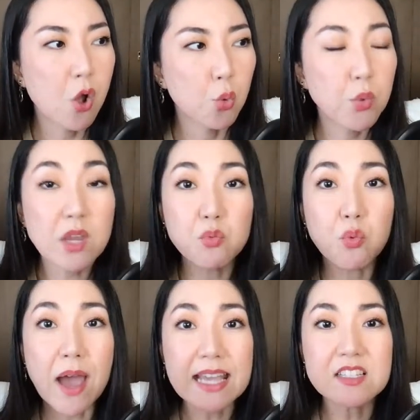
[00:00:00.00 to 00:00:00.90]

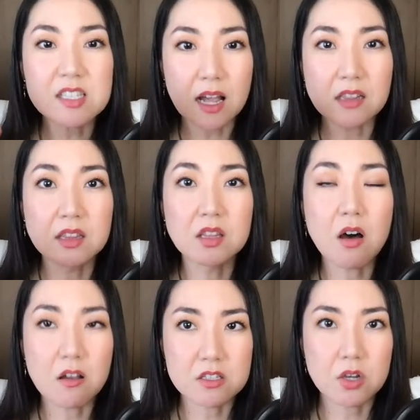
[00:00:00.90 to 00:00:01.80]
write a
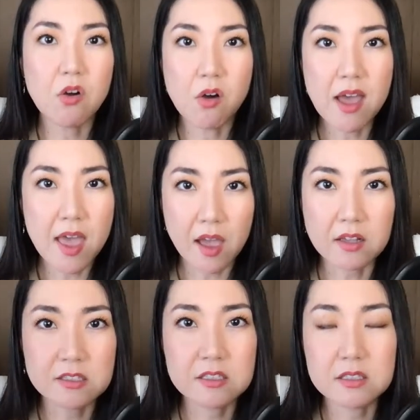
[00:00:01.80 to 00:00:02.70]
lot on
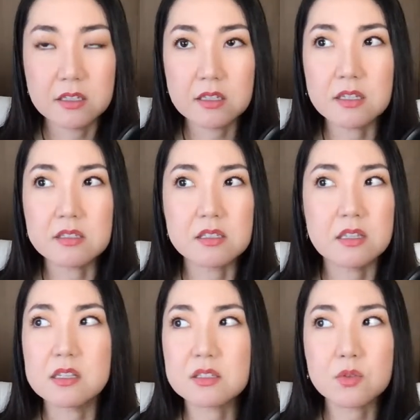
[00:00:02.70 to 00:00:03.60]
X.
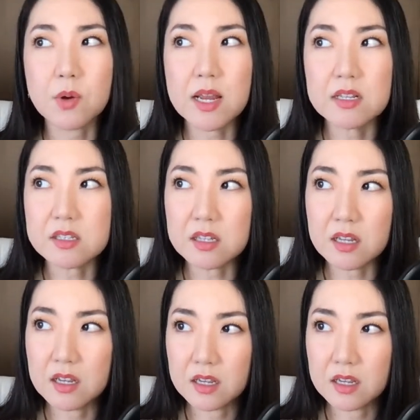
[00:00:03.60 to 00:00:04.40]
It's crazy,